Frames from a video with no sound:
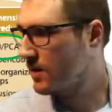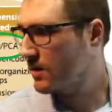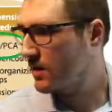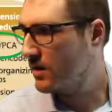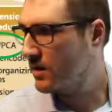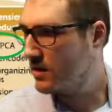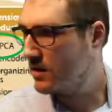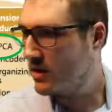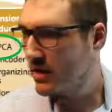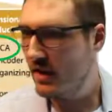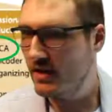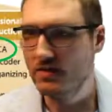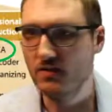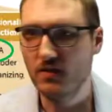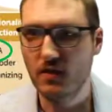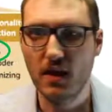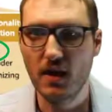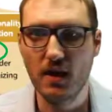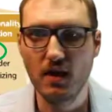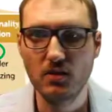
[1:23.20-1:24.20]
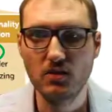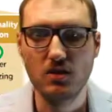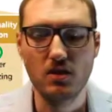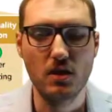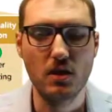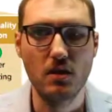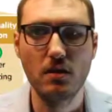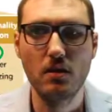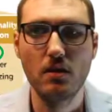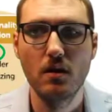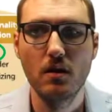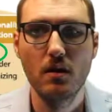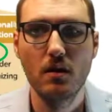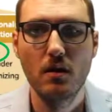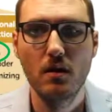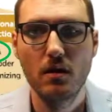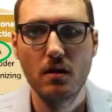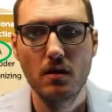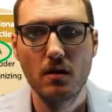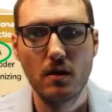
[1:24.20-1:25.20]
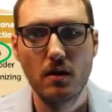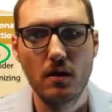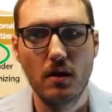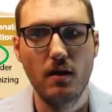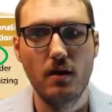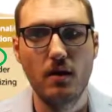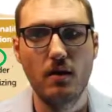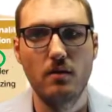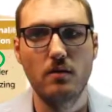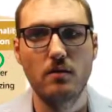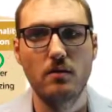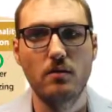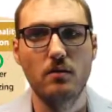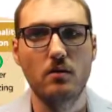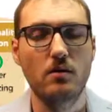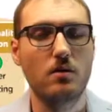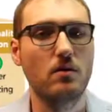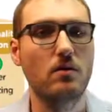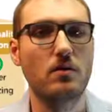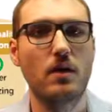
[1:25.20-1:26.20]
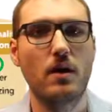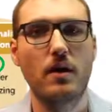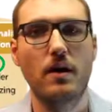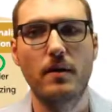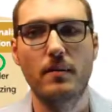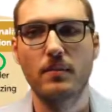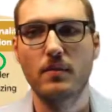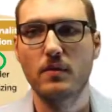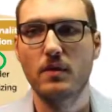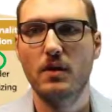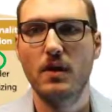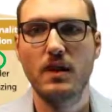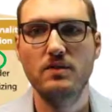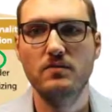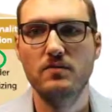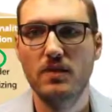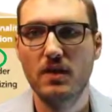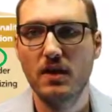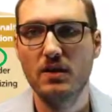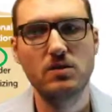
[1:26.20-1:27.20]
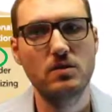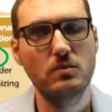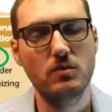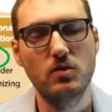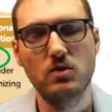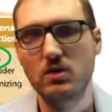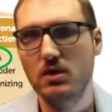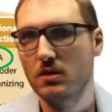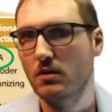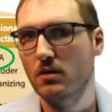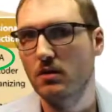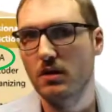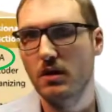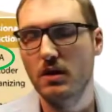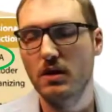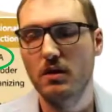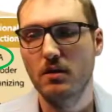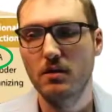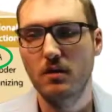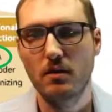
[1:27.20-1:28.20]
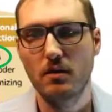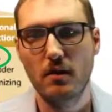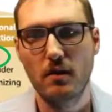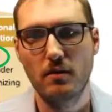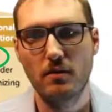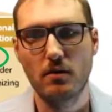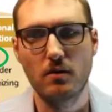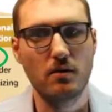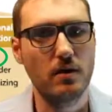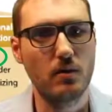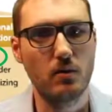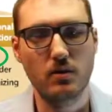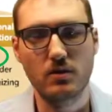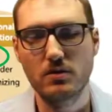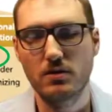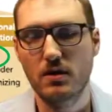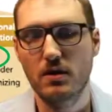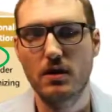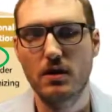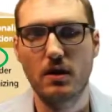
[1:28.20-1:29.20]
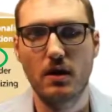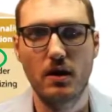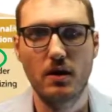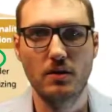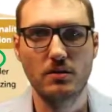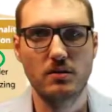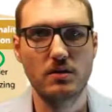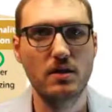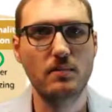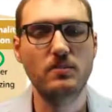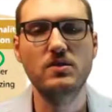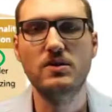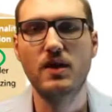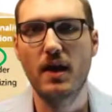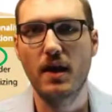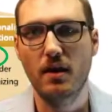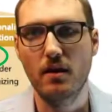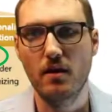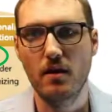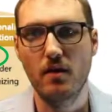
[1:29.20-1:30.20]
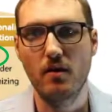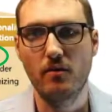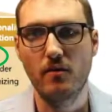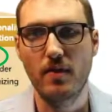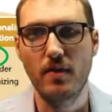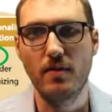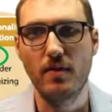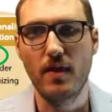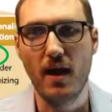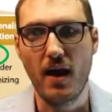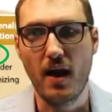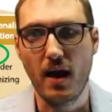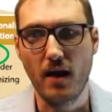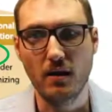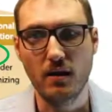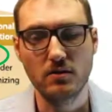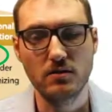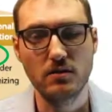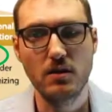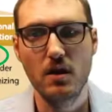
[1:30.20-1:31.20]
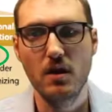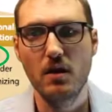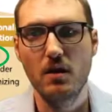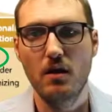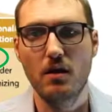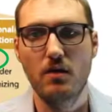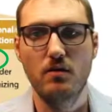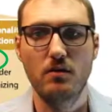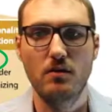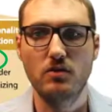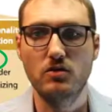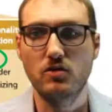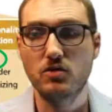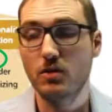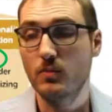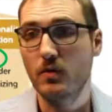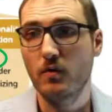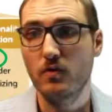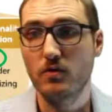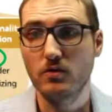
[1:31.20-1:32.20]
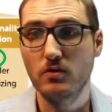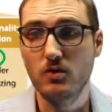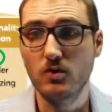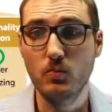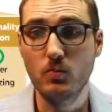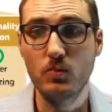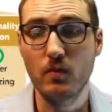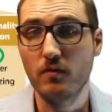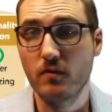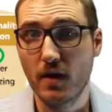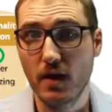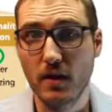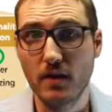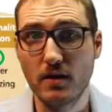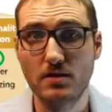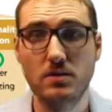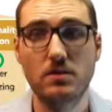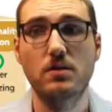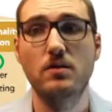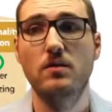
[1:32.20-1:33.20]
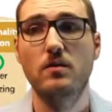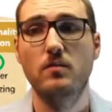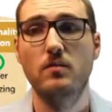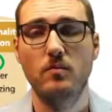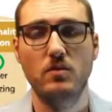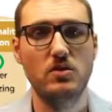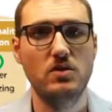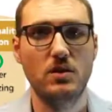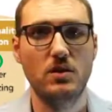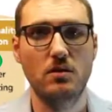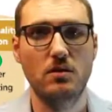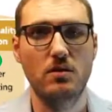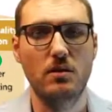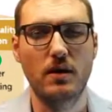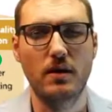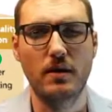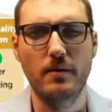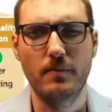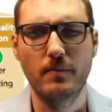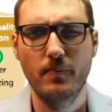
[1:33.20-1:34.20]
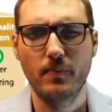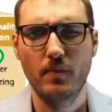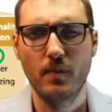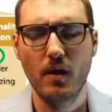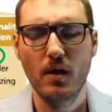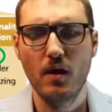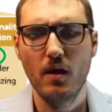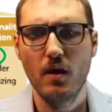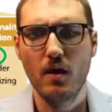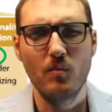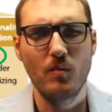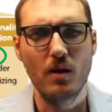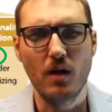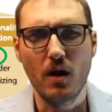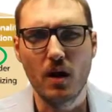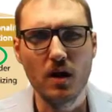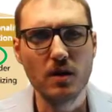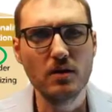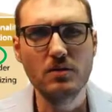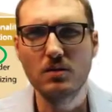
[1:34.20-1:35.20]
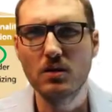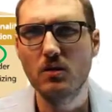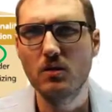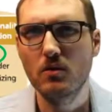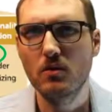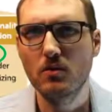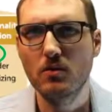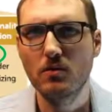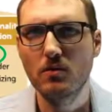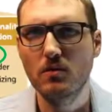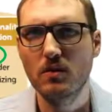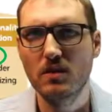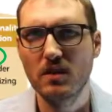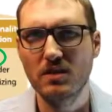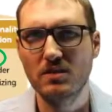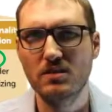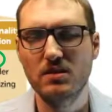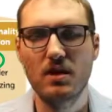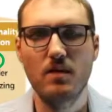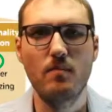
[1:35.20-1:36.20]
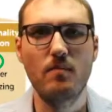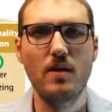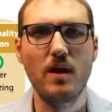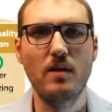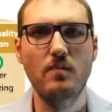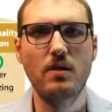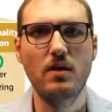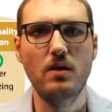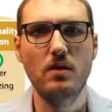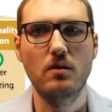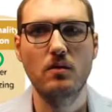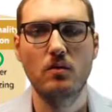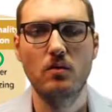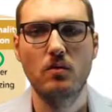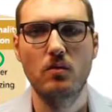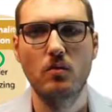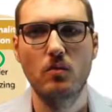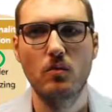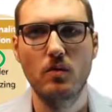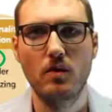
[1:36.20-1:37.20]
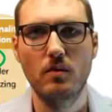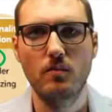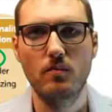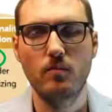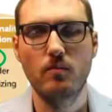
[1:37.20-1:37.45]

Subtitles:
classification. Classification machine learning, neural networks are a subset of that under the supervised machine learning. But also things that maybe when